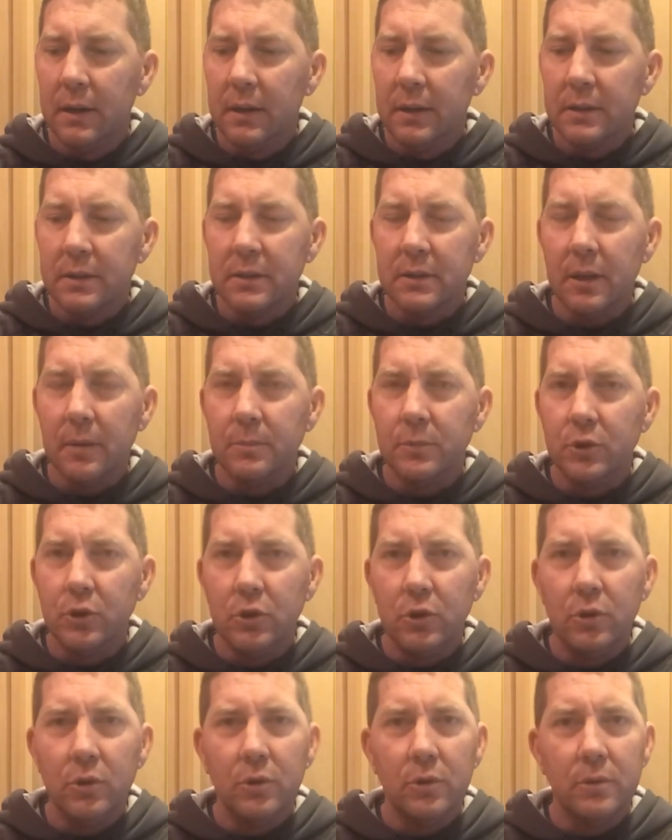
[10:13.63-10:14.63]

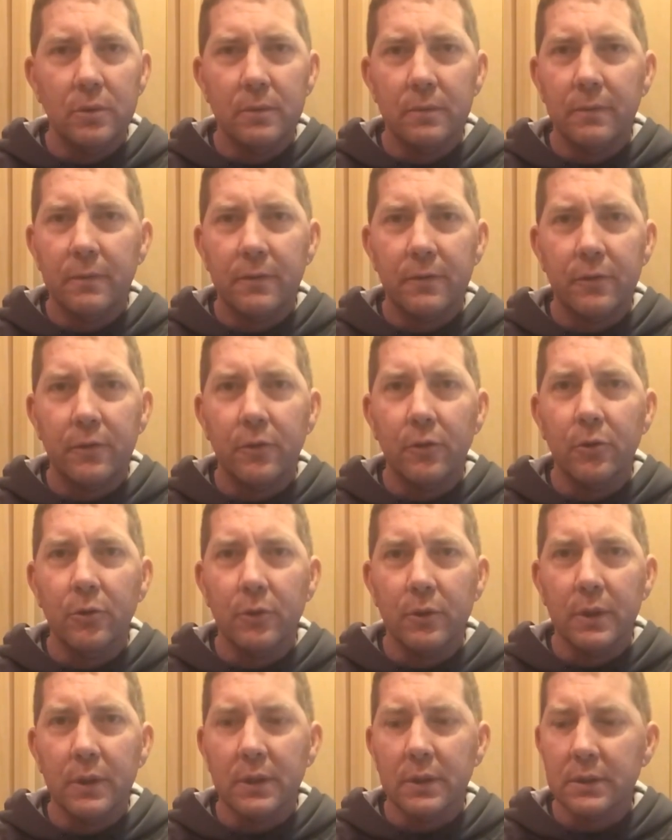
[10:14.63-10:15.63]
subdued
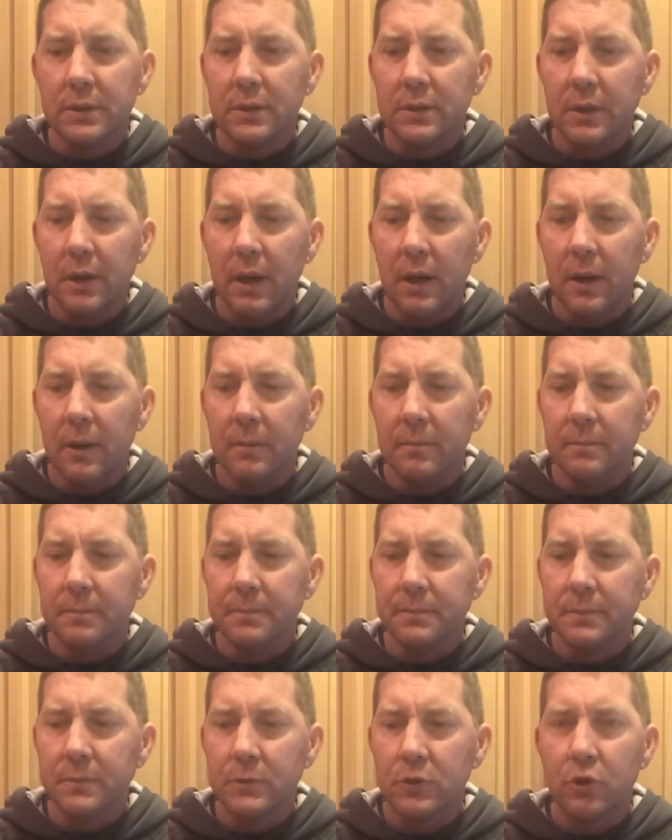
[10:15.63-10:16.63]
fruitness,
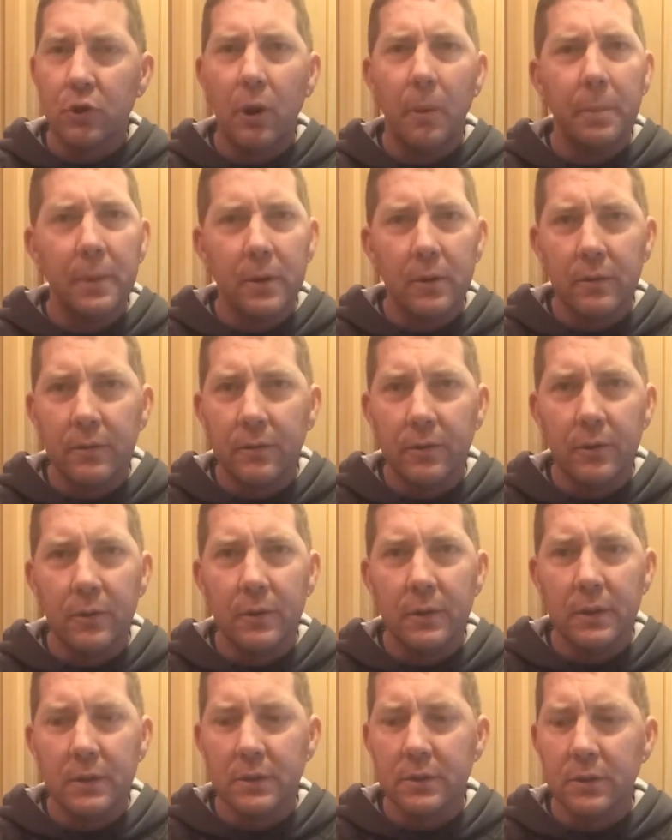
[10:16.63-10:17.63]
tropical
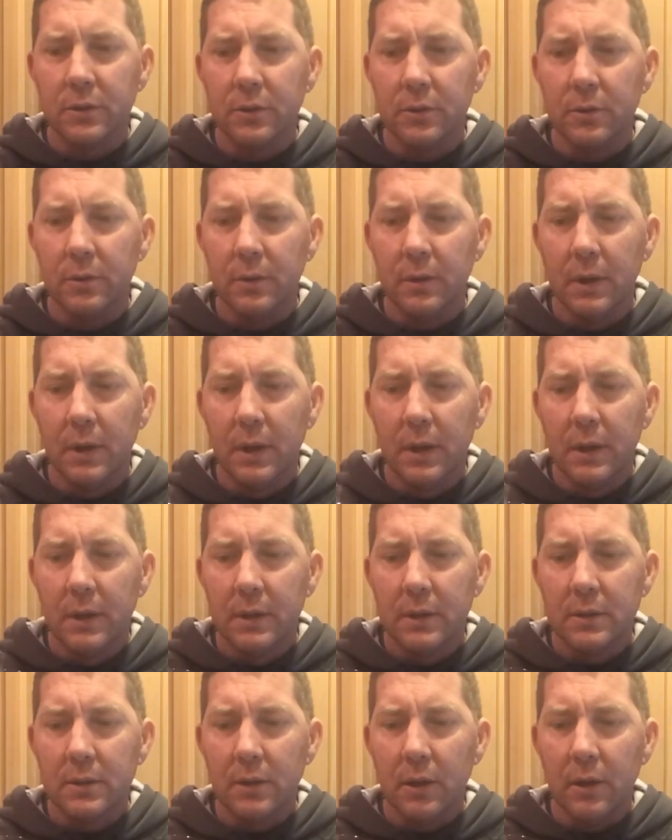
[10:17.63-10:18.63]
fruitness too.
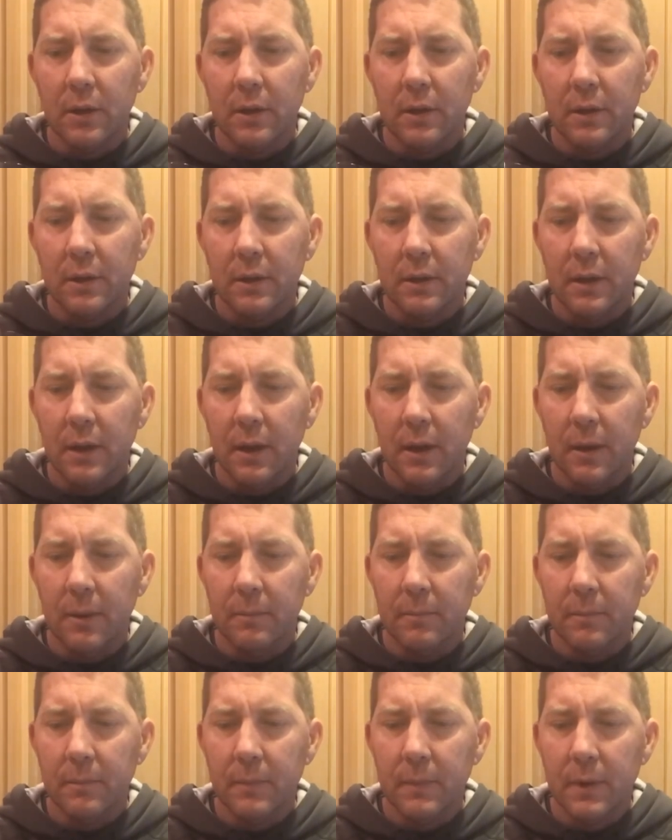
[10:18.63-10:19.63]
So
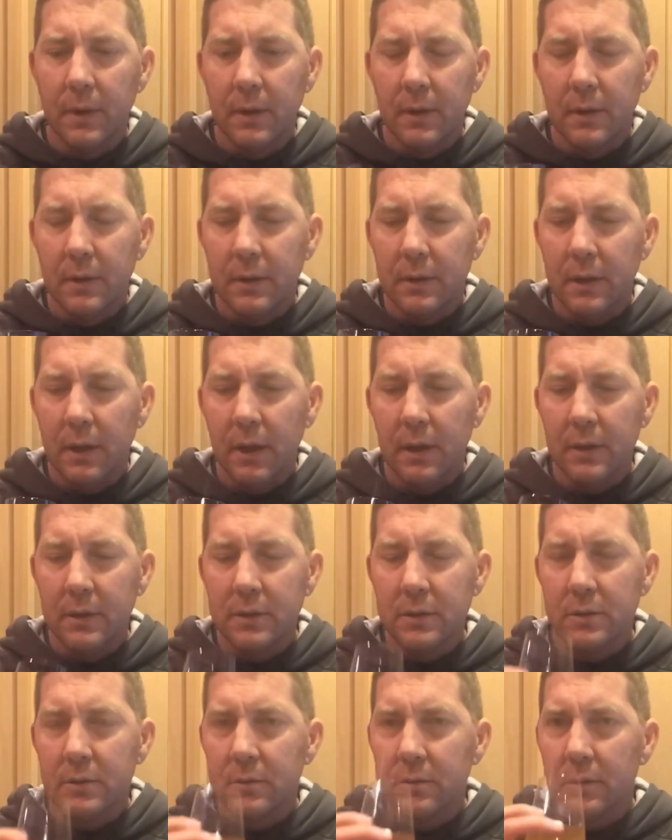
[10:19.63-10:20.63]
yeah,
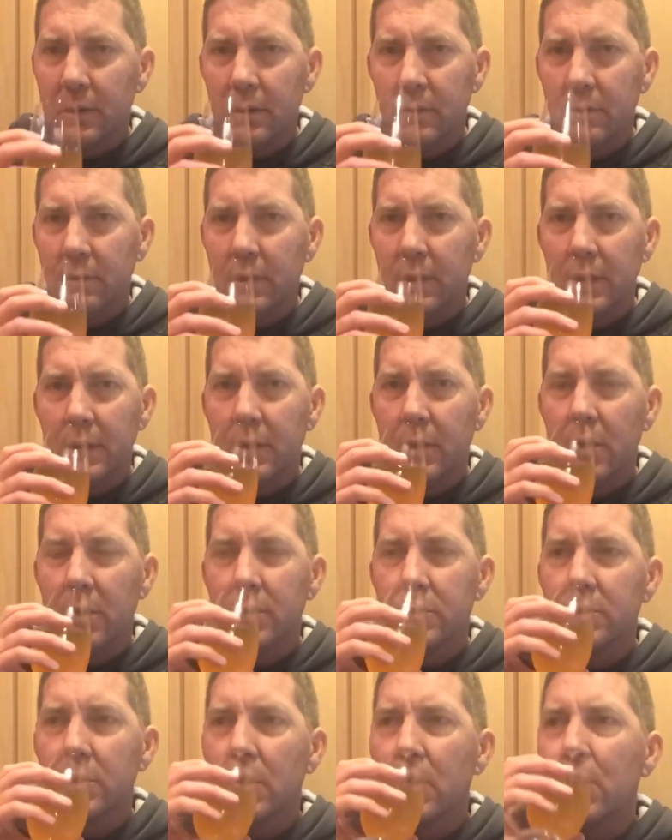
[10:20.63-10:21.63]
this is really
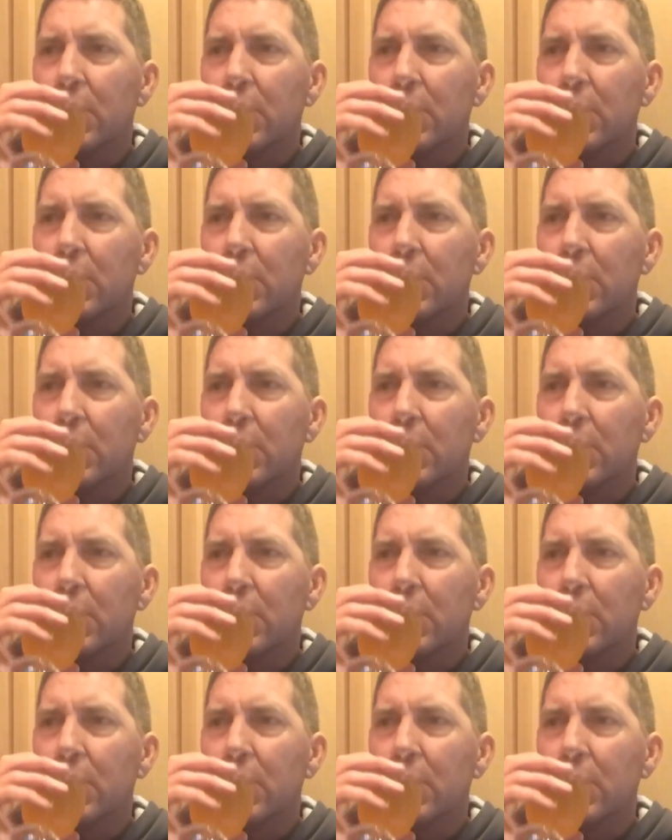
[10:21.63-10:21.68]
nice.